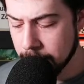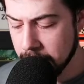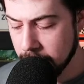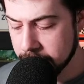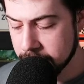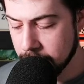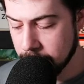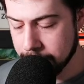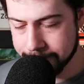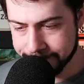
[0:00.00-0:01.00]
But
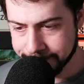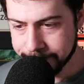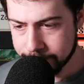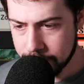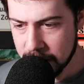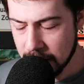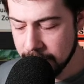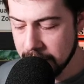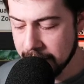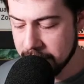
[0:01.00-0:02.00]
also,
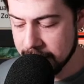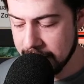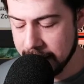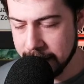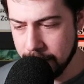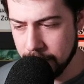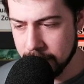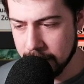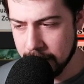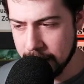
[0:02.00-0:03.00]
if you have to take out
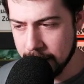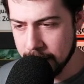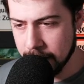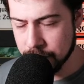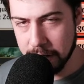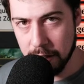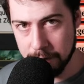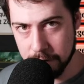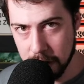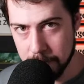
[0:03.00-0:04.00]
Trail
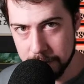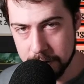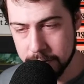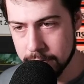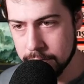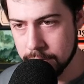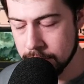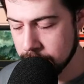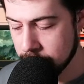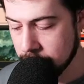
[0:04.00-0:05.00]
of Crumbs,
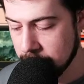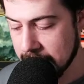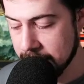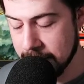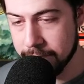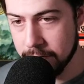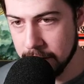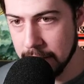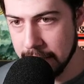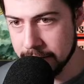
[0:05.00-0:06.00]
that
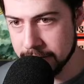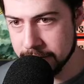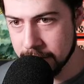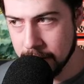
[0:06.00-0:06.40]
definitely is,